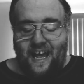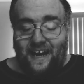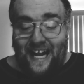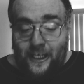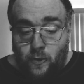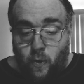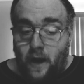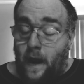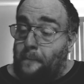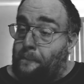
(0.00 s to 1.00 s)
Next
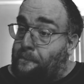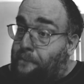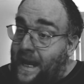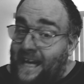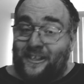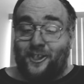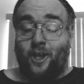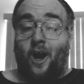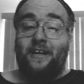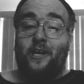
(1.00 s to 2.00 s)
one, a big
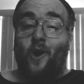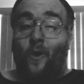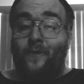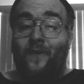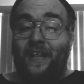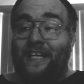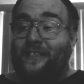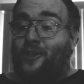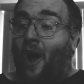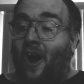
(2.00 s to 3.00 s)
star that no one really
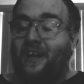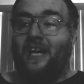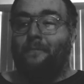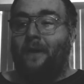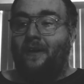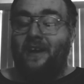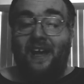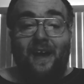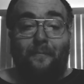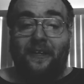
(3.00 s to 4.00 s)
is talking about,
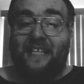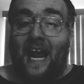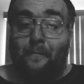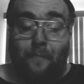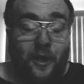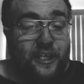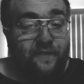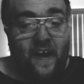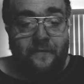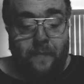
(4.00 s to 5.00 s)
but he's got a bunch of
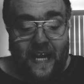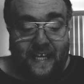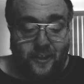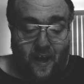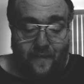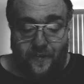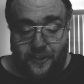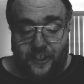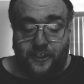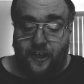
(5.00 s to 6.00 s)
FBS
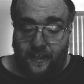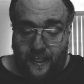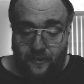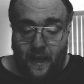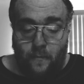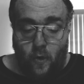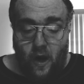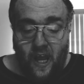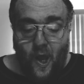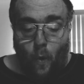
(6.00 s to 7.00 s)
offers, and he's going to continue to get
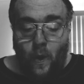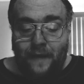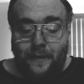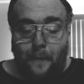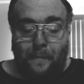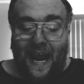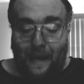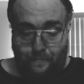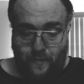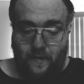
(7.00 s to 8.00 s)
more. William
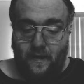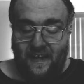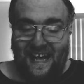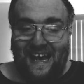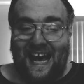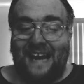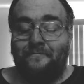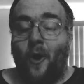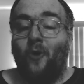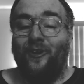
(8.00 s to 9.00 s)
DePaepe out of
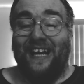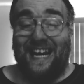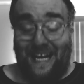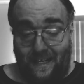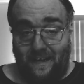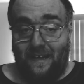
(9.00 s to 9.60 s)
Moline.